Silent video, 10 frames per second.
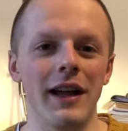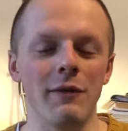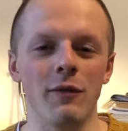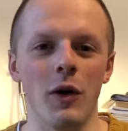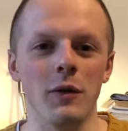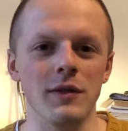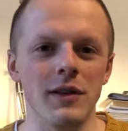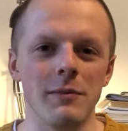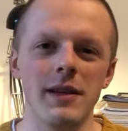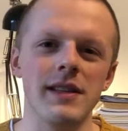involves
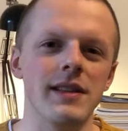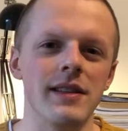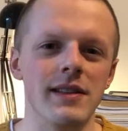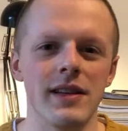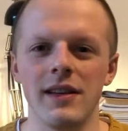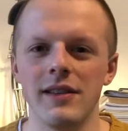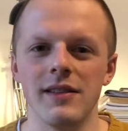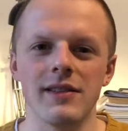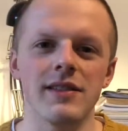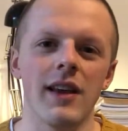pieces,
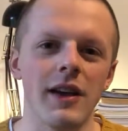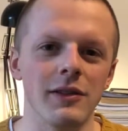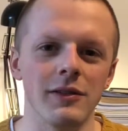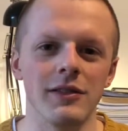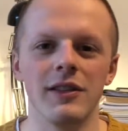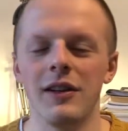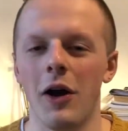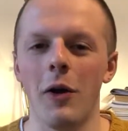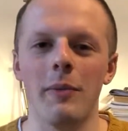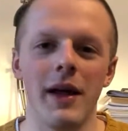scales,
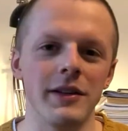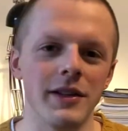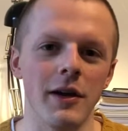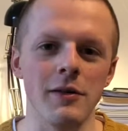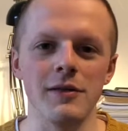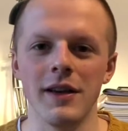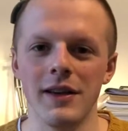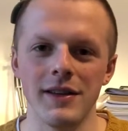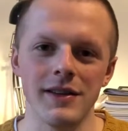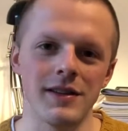arpeggios,
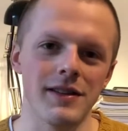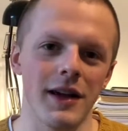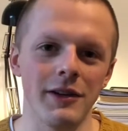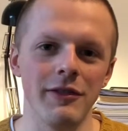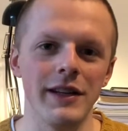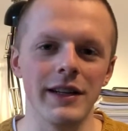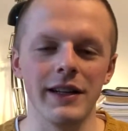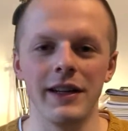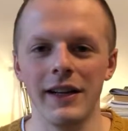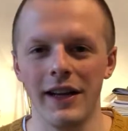sight
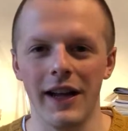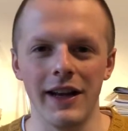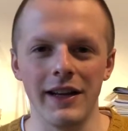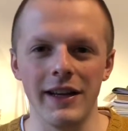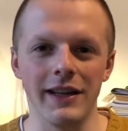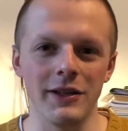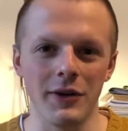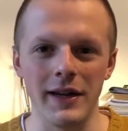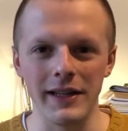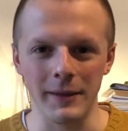reading and ear
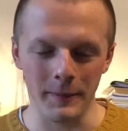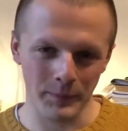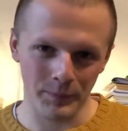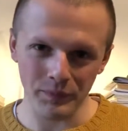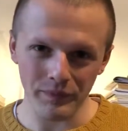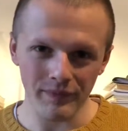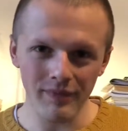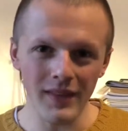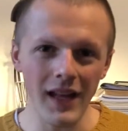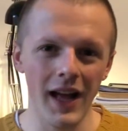training.
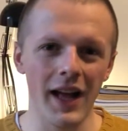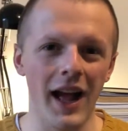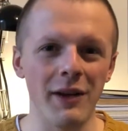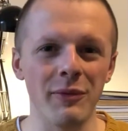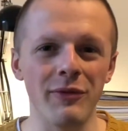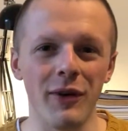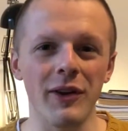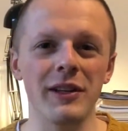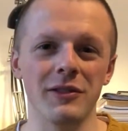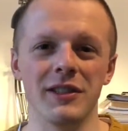And with
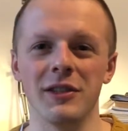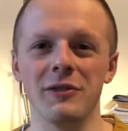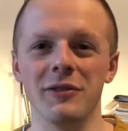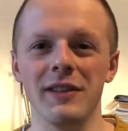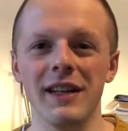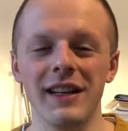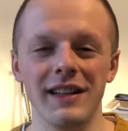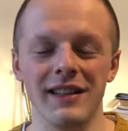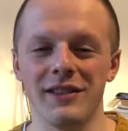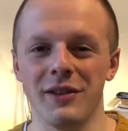very young children,
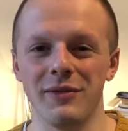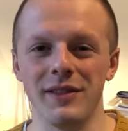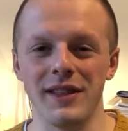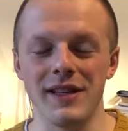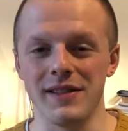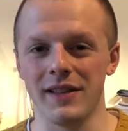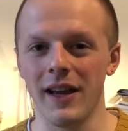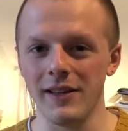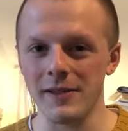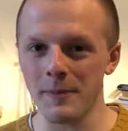this often isn't the
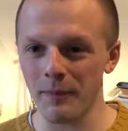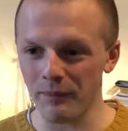case.